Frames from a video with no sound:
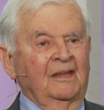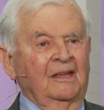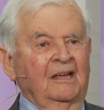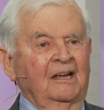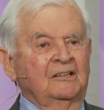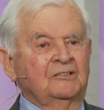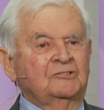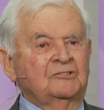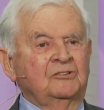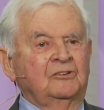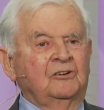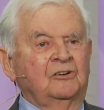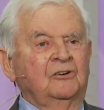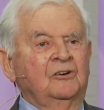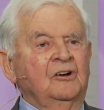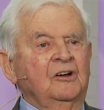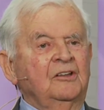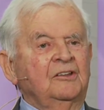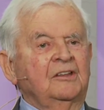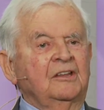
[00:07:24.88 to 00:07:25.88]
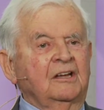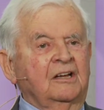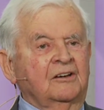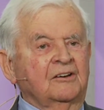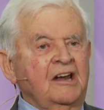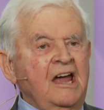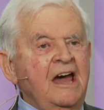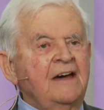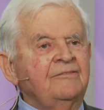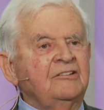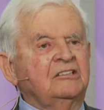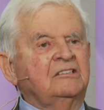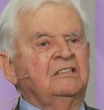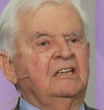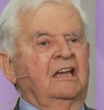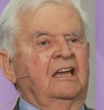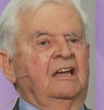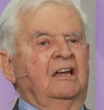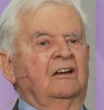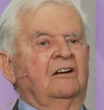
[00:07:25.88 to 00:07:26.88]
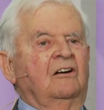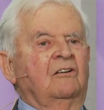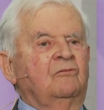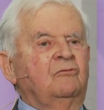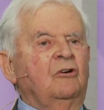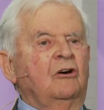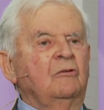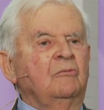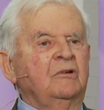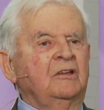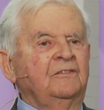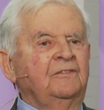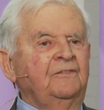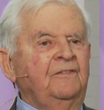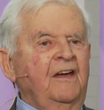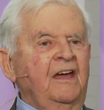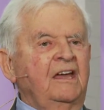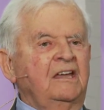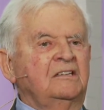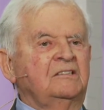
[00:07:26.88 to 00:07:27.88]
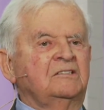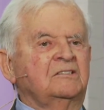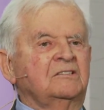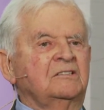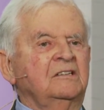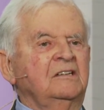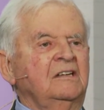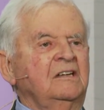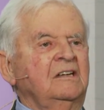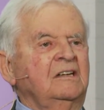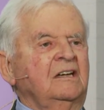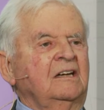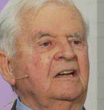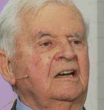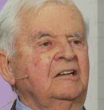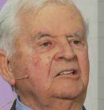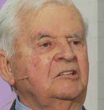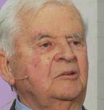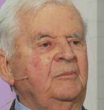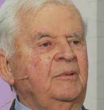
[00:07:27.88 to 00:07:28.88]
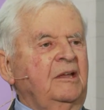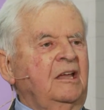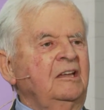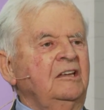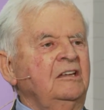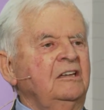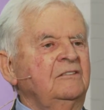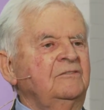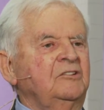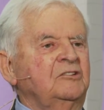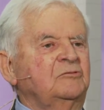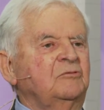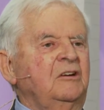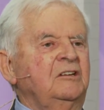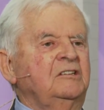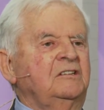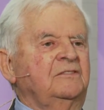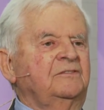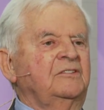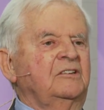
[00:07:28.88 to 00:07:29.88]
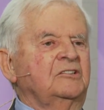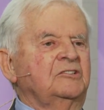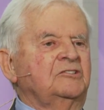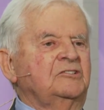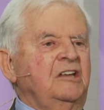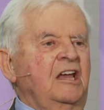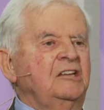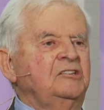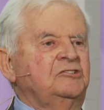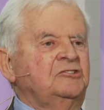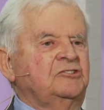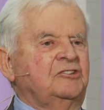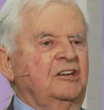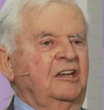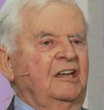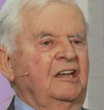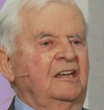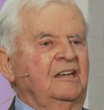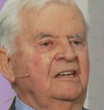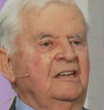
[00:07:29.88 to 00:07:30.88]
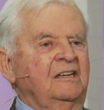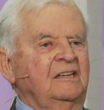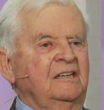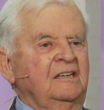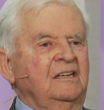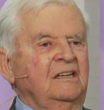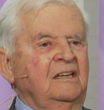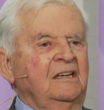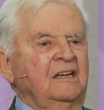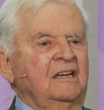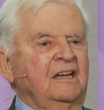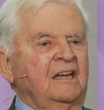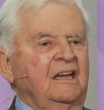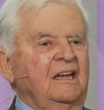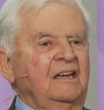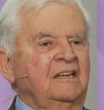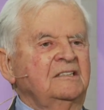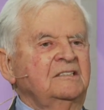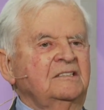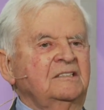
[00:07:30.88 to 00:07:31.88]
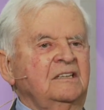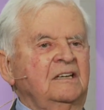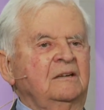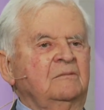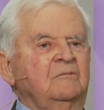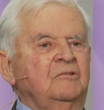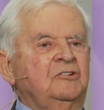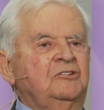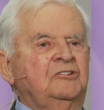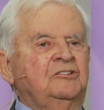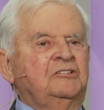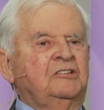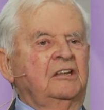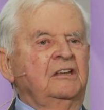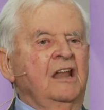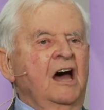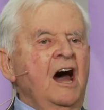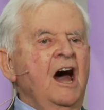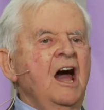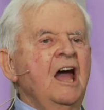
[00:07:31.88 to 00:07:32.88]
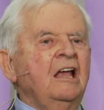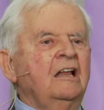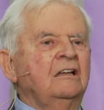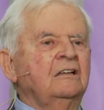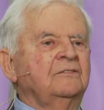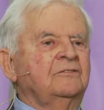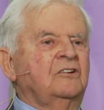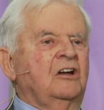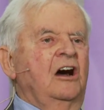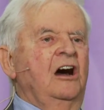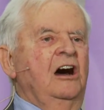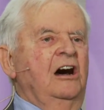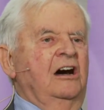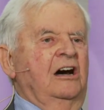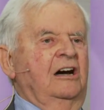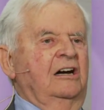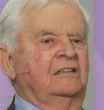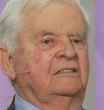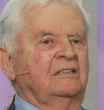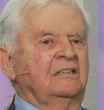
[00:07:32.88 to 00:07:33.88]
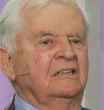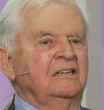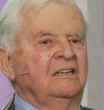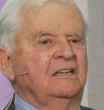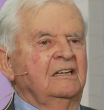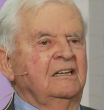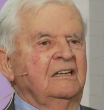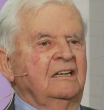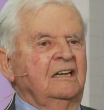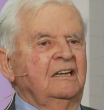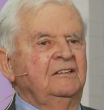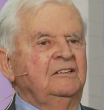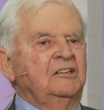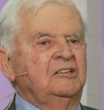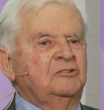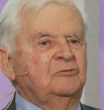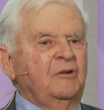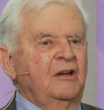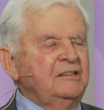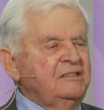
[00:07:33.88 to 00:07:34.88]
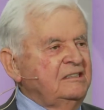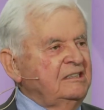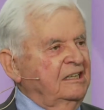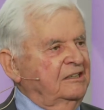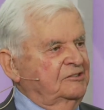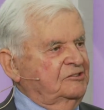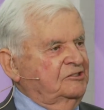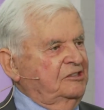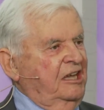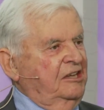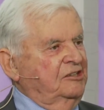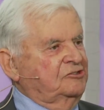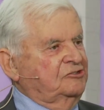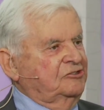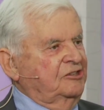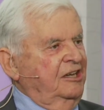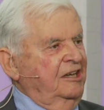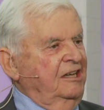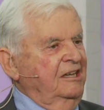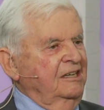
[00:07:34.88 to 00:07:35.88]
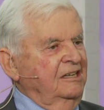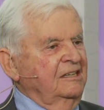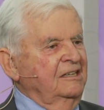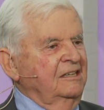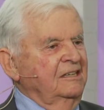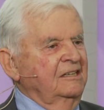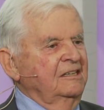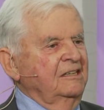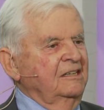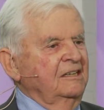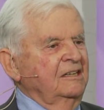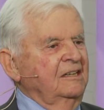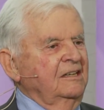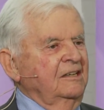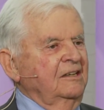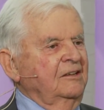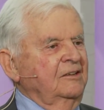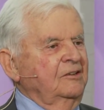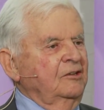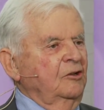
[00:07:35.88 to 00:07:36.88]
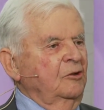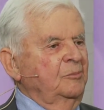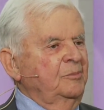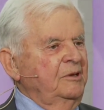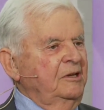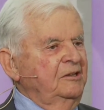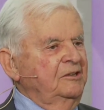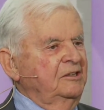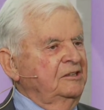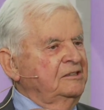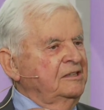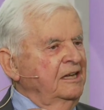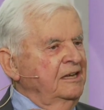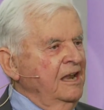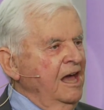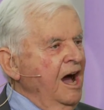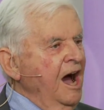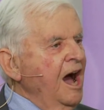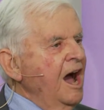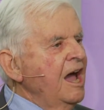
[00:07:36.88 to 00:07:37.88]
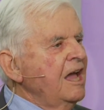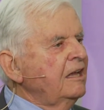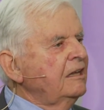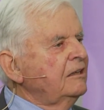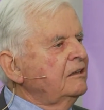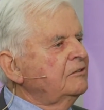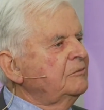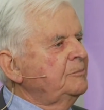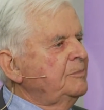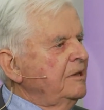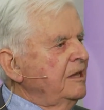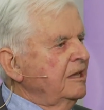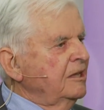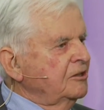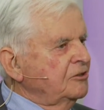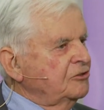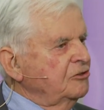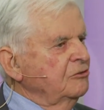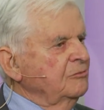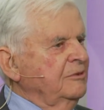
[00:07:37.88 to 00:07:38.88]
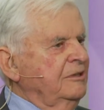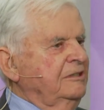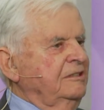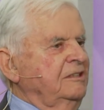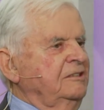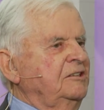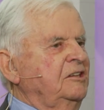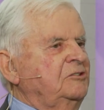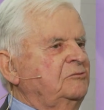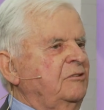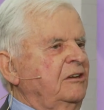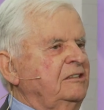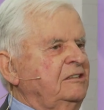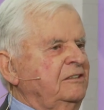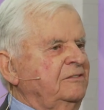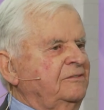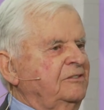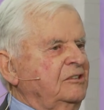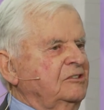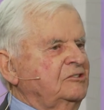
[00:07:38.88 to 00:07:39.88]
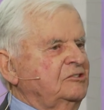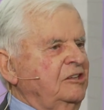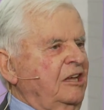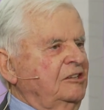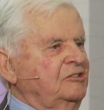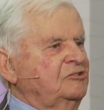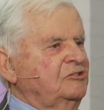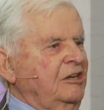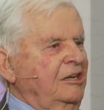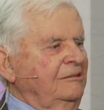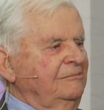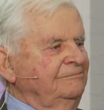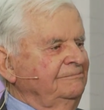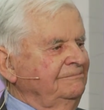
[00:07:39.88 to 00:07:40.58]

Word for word: And so the gravity of what we face at the beginning of the twenty-first century is that with the denial of God in the twentieth century, there'll be the denial of being human in the twenty-first century.